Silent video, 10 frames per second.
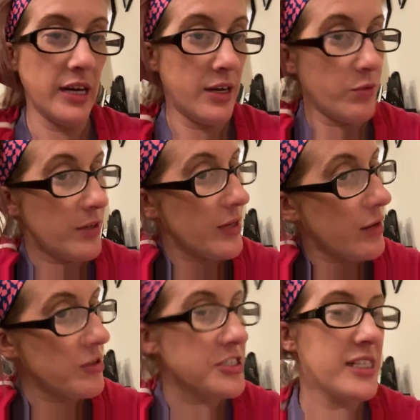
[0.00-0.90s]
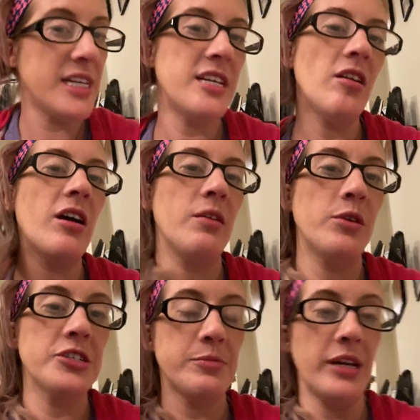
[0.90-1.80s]
and when I worked in the ER, I
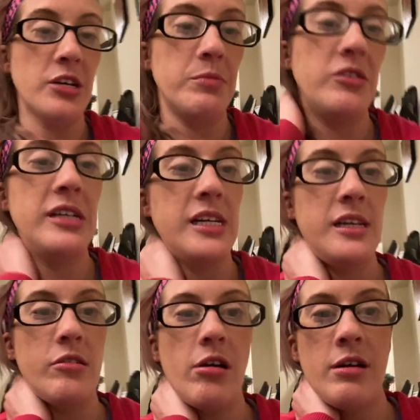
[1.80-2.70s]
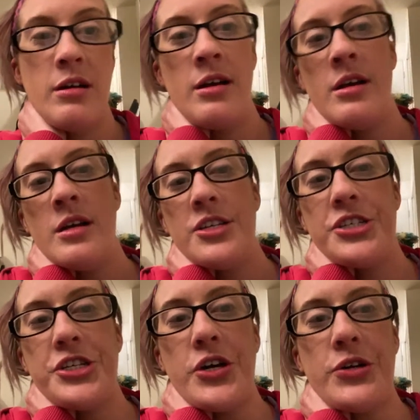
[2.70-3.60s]
worked in my community ER.
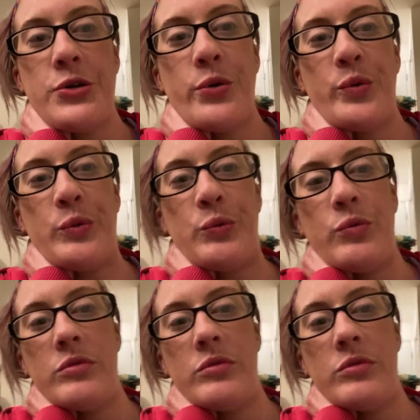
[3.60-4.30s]
So,